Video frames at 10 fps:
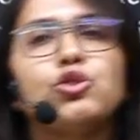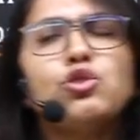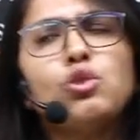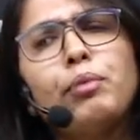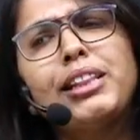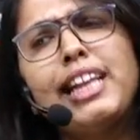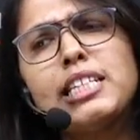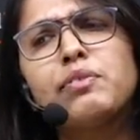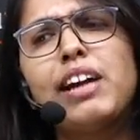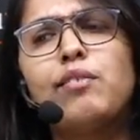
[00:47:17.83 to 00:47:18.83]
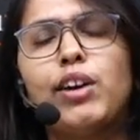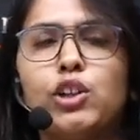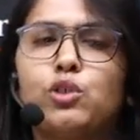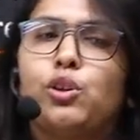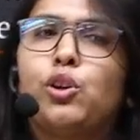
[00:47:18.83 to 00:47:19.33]
So with this, we have
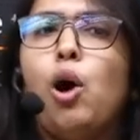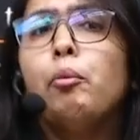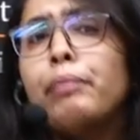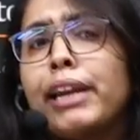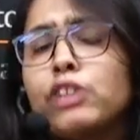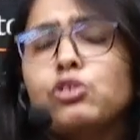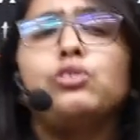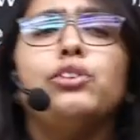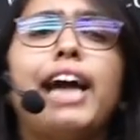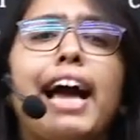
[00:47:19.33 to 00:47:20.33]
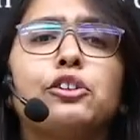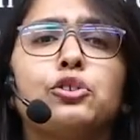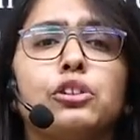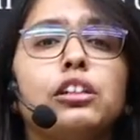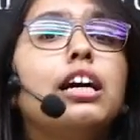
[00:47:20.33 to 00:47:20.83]
understood combination reaction,
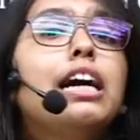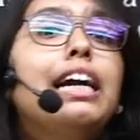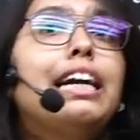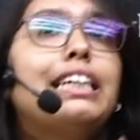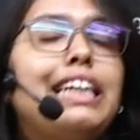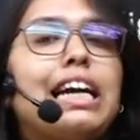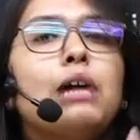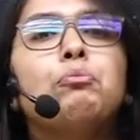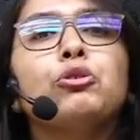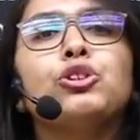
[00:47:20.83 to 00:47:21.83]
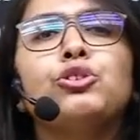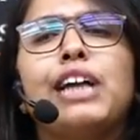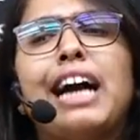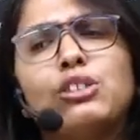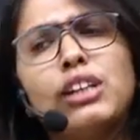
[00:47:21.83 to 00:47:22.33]
decomposition
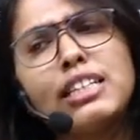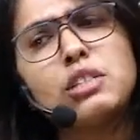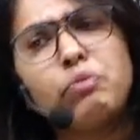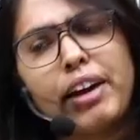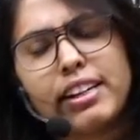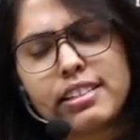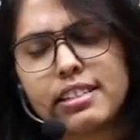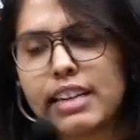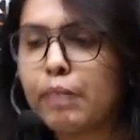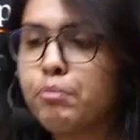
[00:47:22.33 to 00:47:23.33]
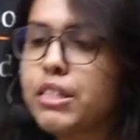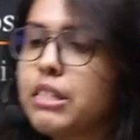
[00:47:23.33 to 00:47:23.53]
reaction, and its various types.